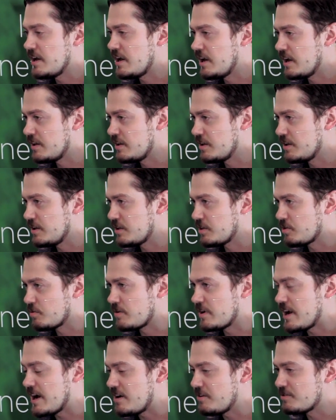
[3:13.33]
And the
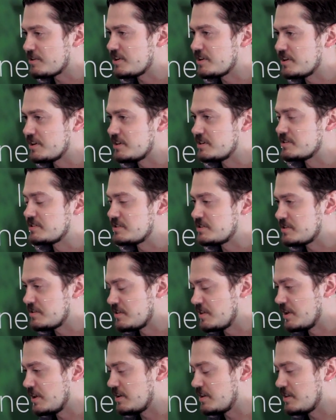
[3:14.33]
reality is
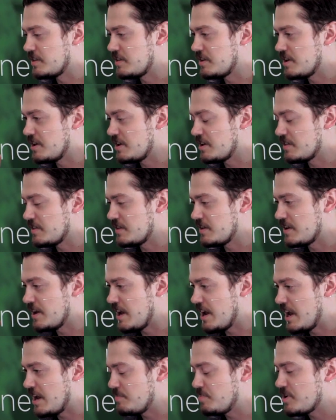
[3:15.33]
that the
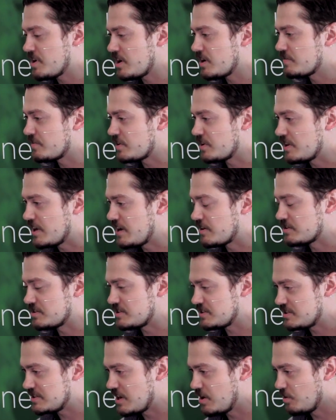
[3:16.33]
API of the cloud
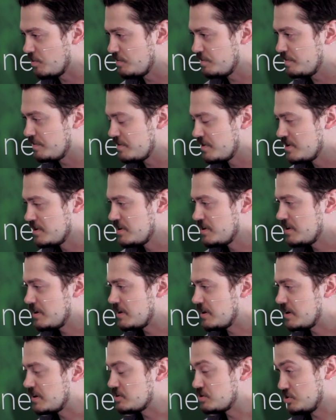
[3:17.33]
itself,
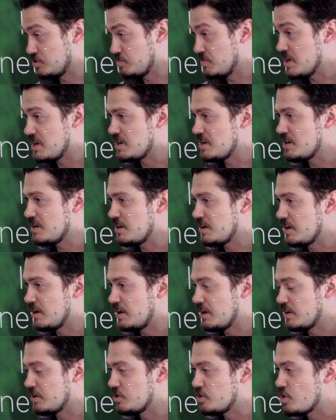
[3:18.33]
to me,
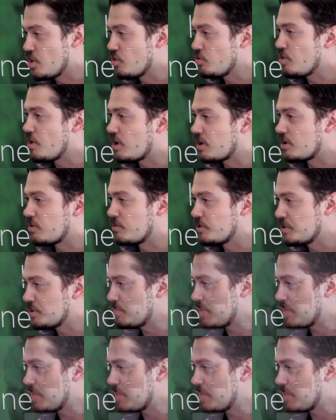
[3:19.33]
no longer really